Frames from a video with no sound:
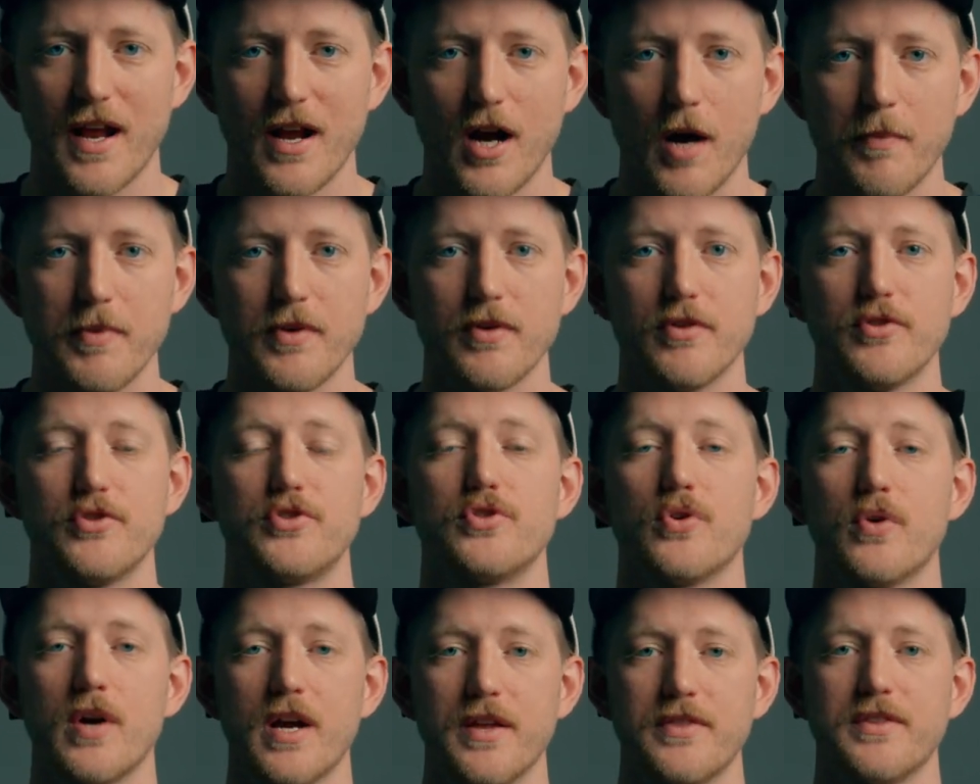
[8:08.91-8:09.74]
I hope you
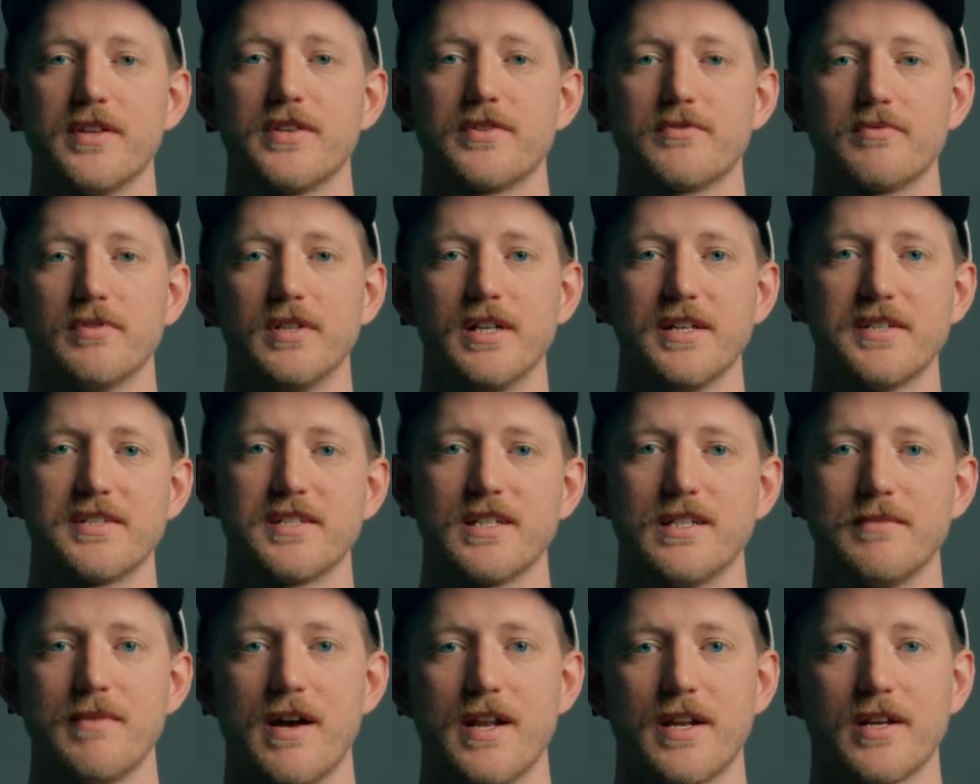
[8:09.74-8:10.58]
enjoyed this really
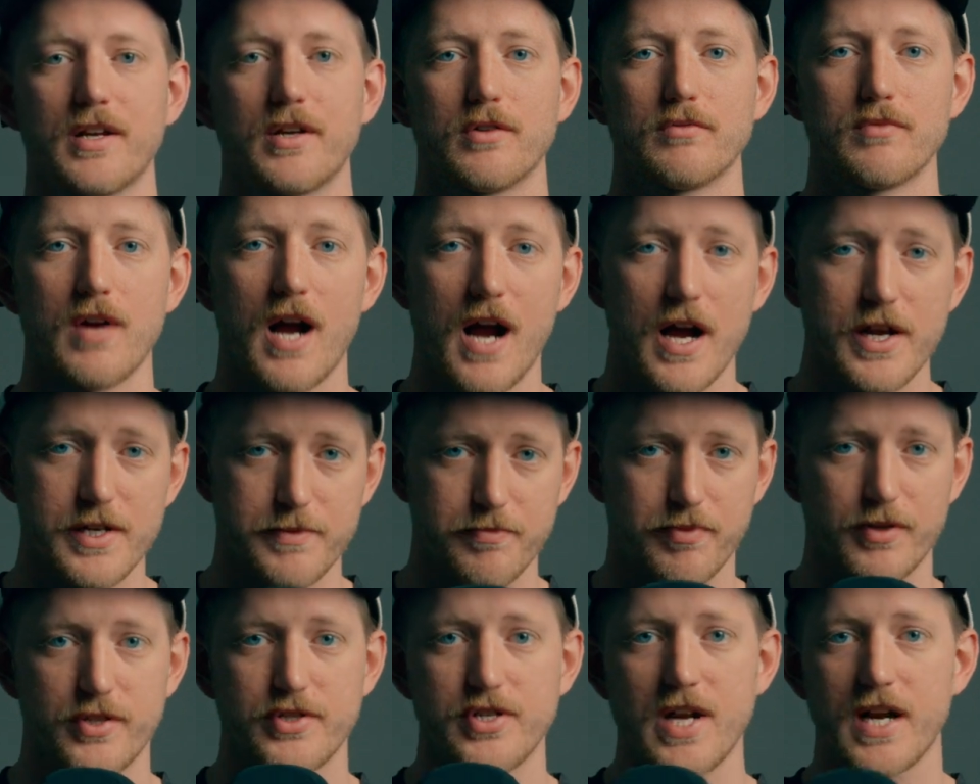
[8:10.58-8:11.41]
cinematic garage
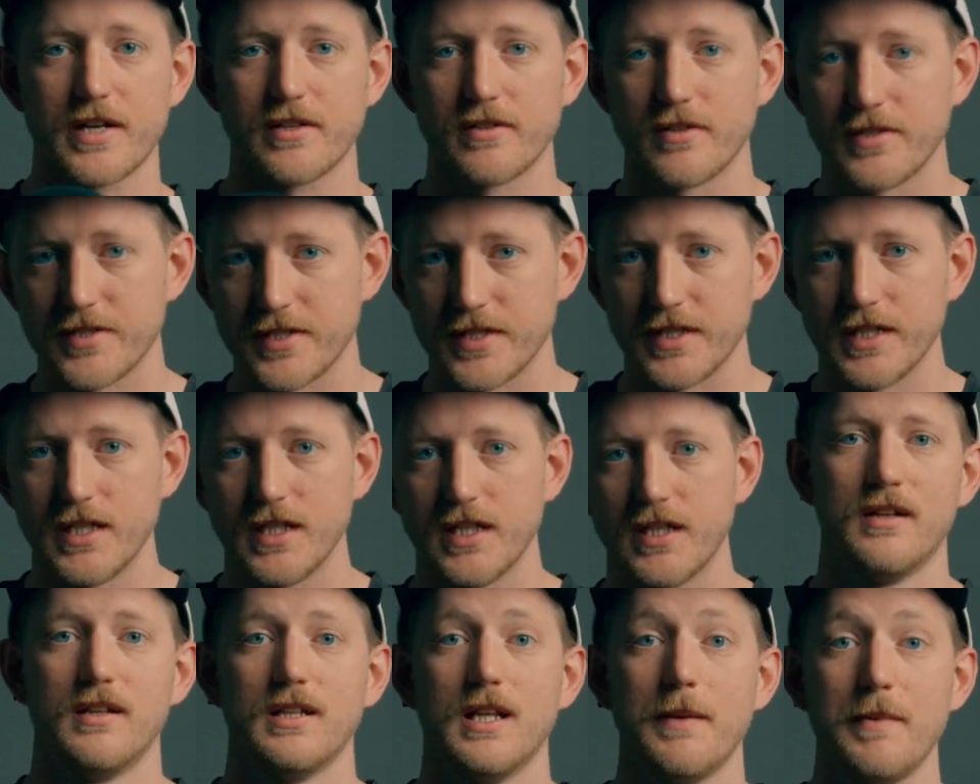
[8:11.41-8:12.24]
projector
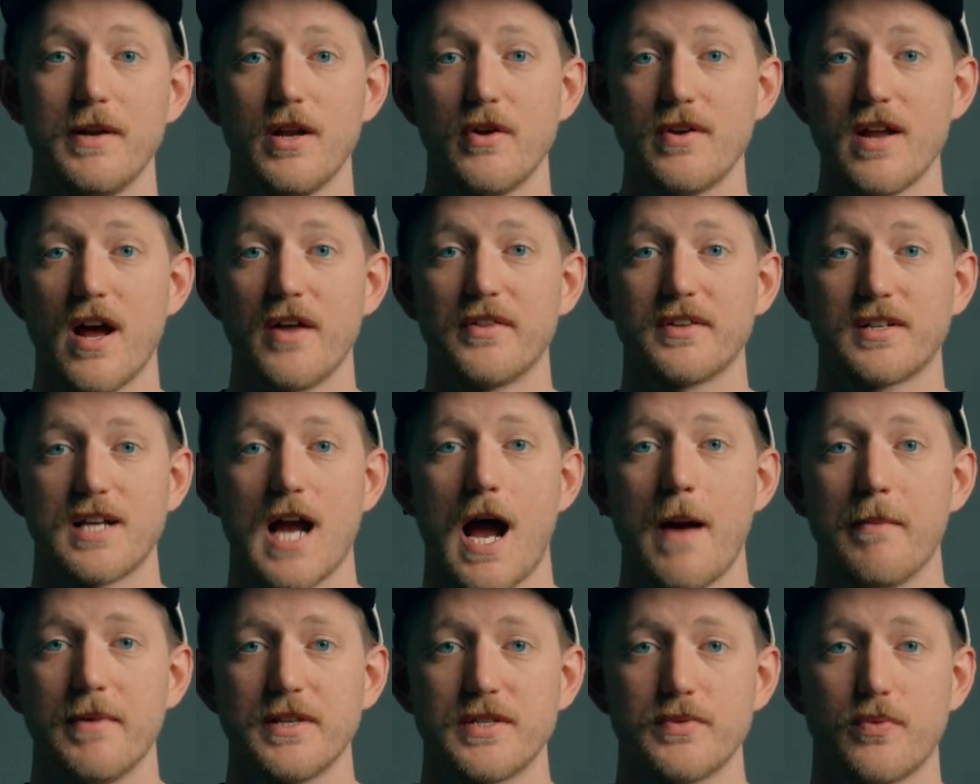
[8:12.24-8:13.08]
scene. Let me know down in the
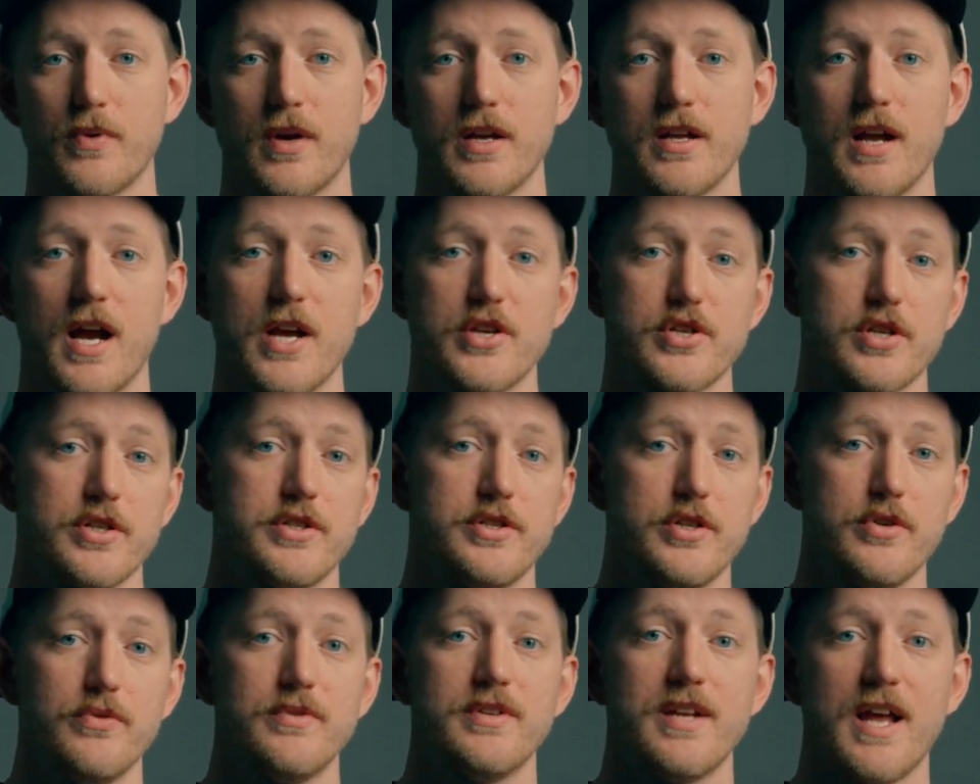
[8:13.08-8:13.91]
comments what I should
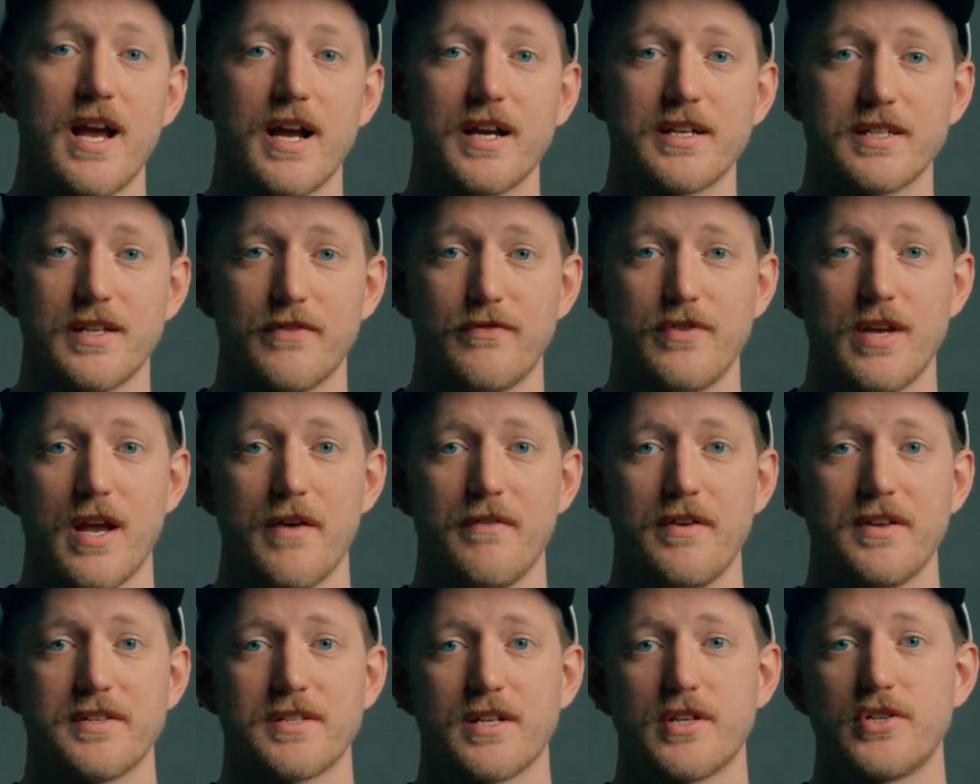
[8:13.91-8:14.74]
do next if you have
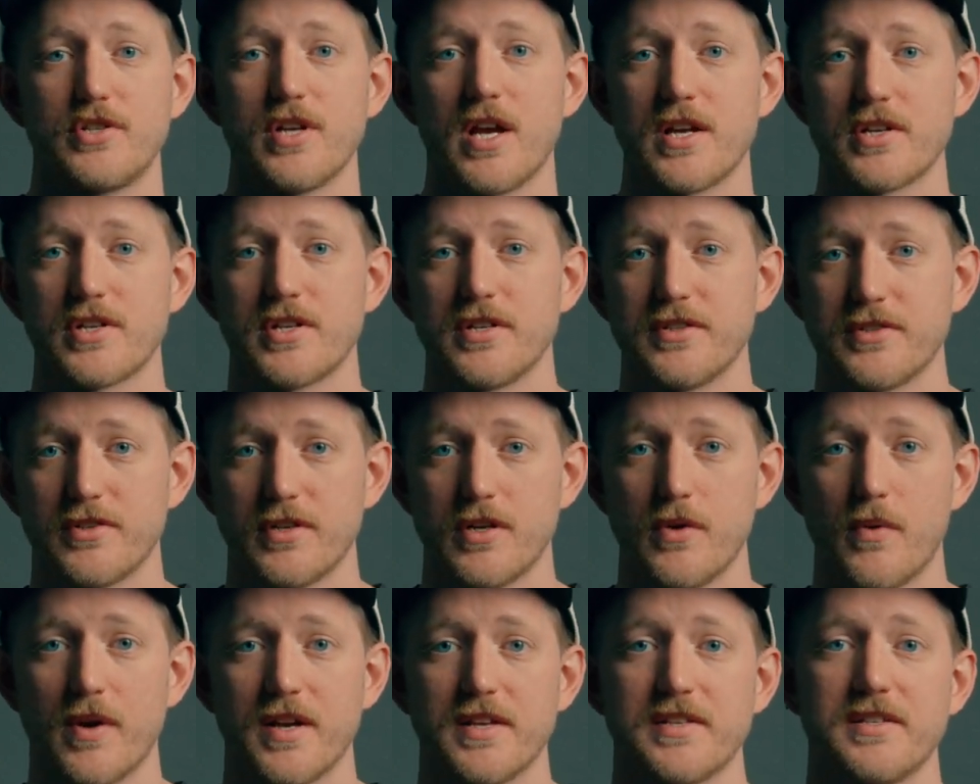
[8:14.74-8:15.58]
any suggestions or
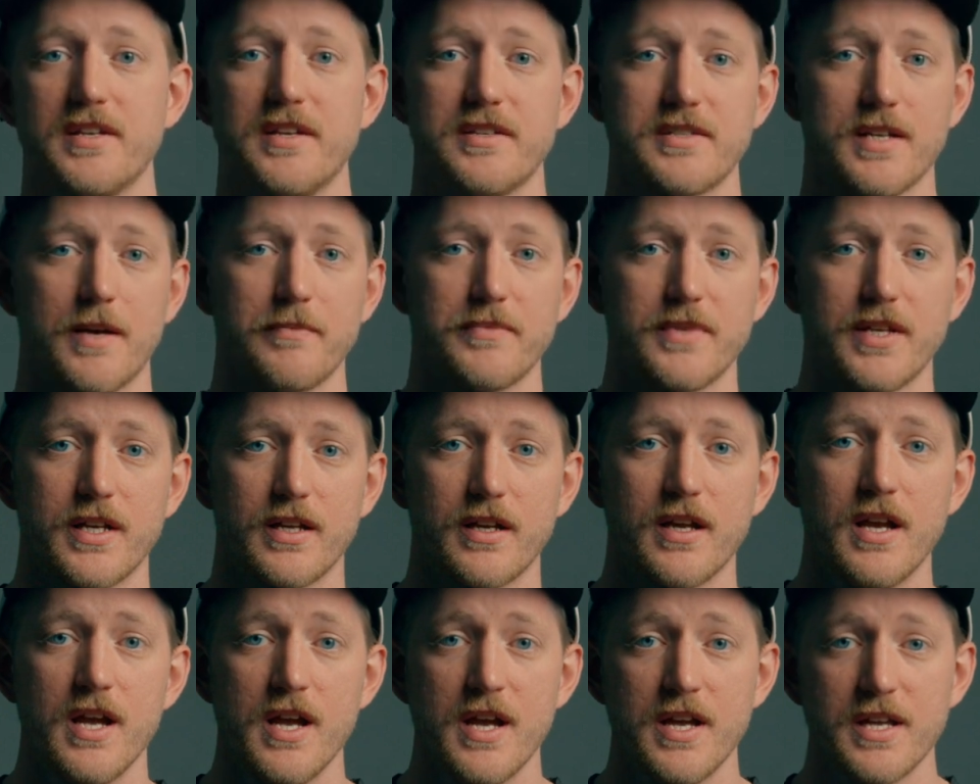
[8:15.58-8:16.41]
you want to see
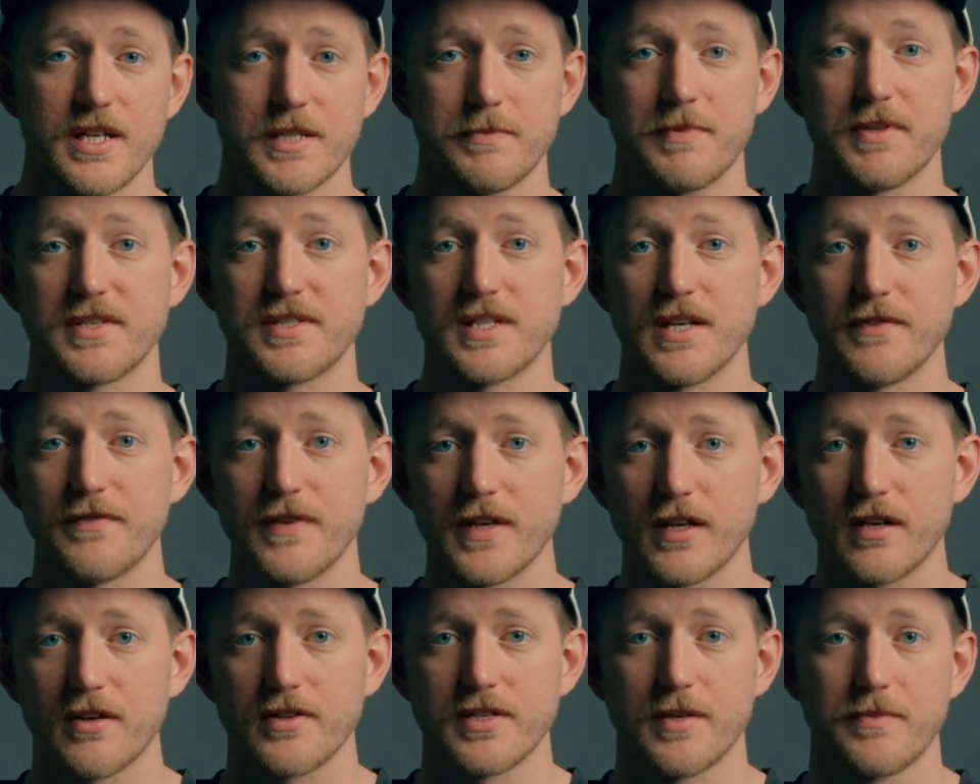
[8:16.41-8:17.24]
something
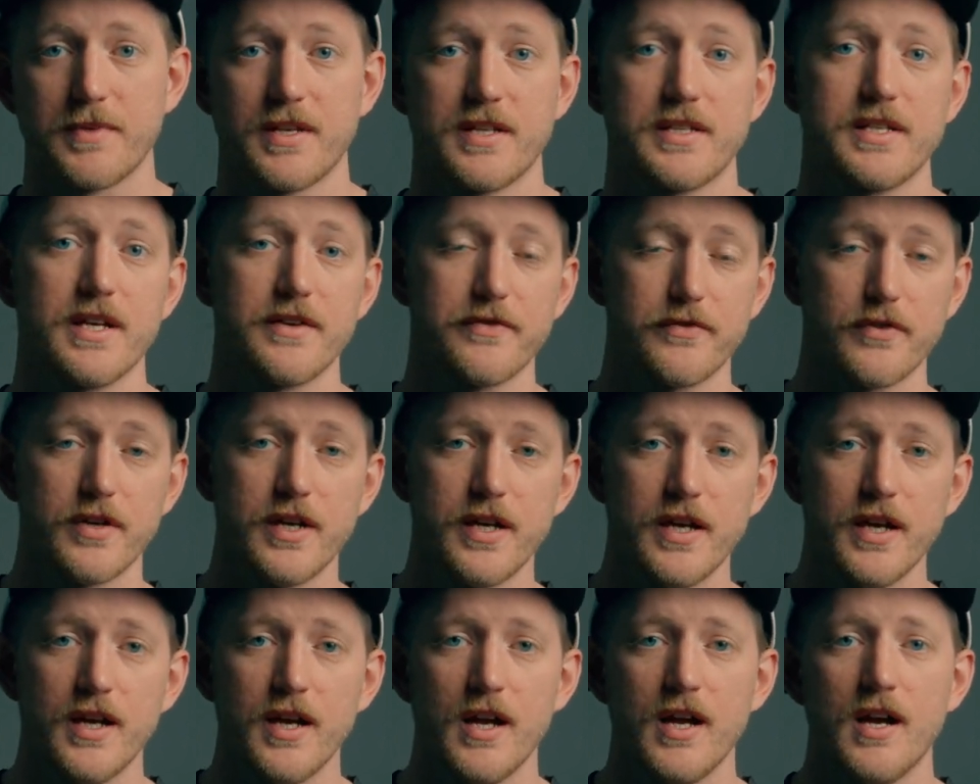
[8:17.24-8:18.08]
specific or something different.